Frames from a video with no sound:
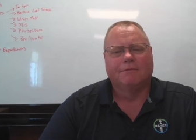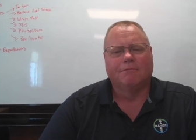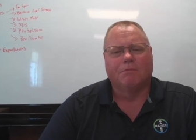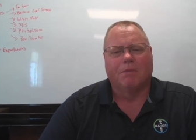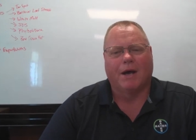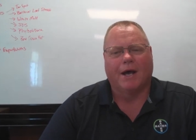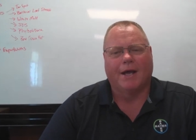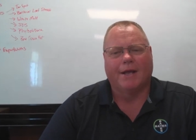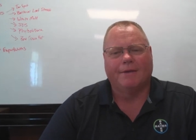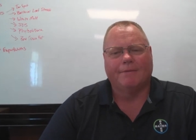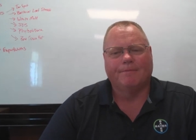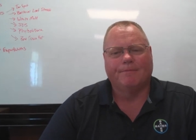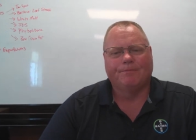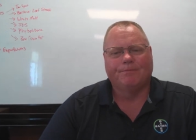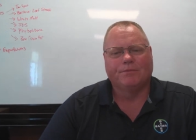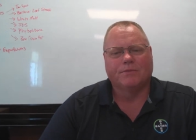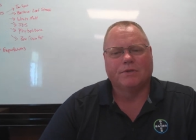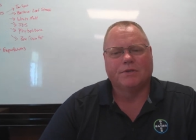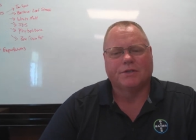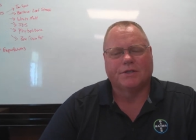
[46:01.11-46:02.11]
But
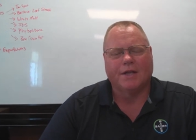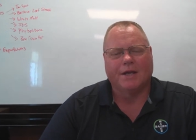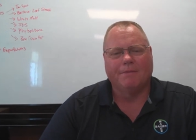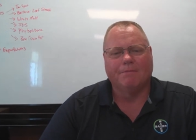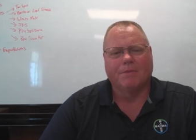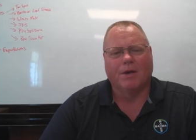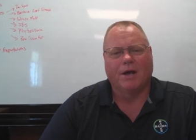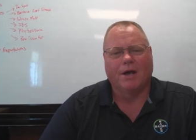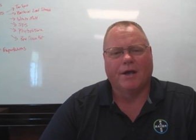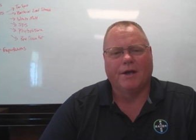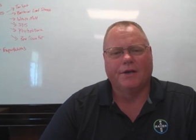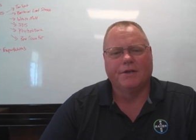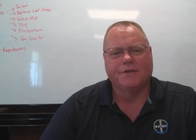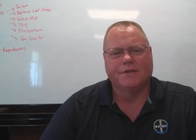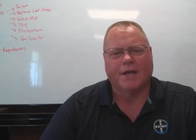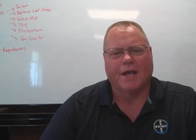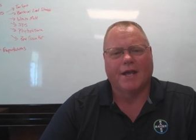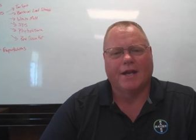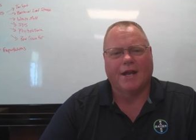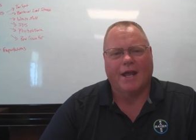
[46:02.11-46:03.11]
stink
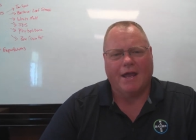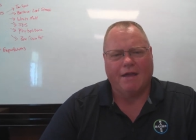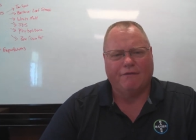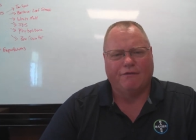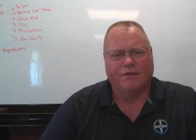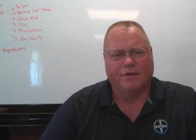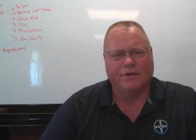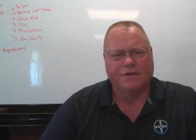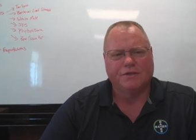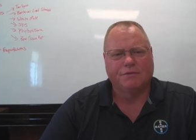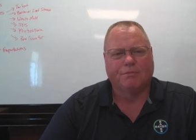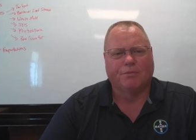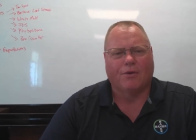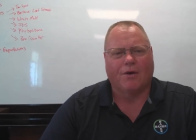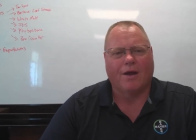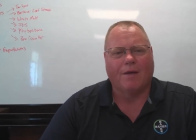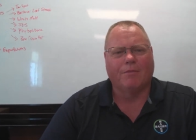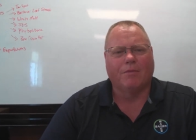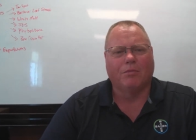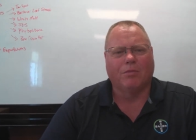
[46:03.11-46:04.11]
bugs and aphids
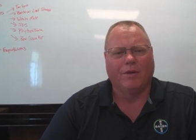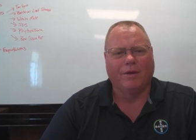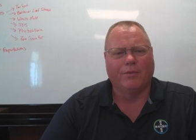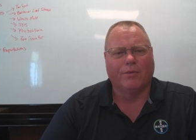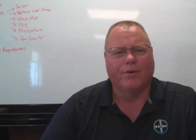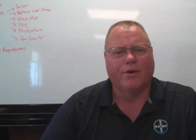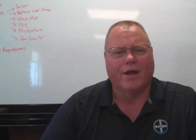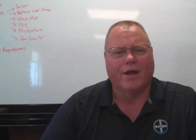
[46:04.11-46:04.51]
probably were